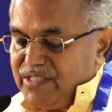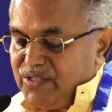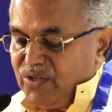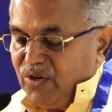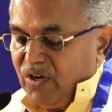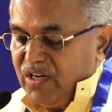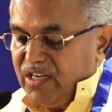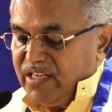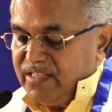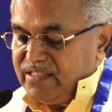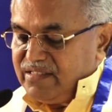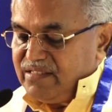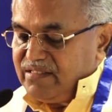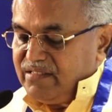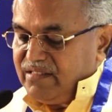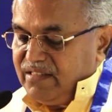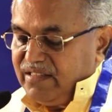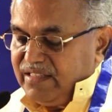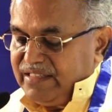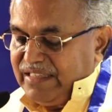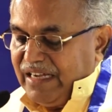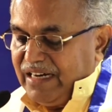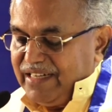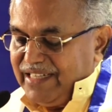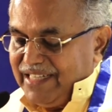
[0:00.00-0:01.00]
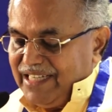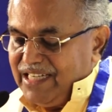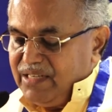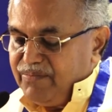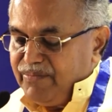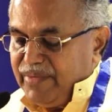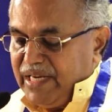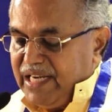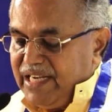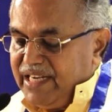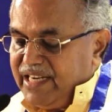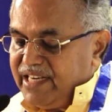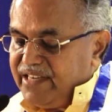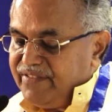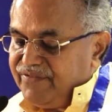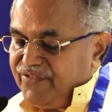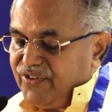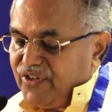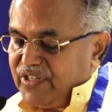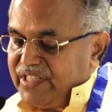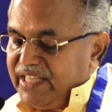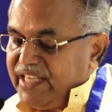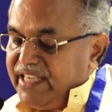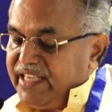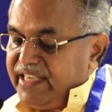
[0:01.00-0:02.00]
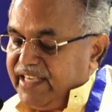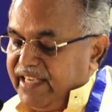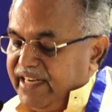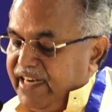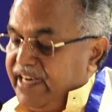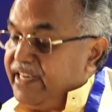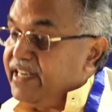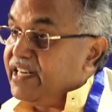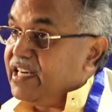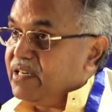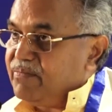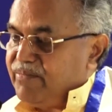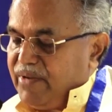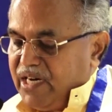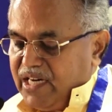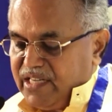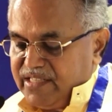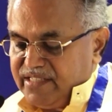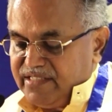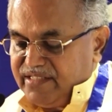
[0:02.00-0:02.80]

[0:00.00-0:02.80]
dollars 13 billion for the year ended March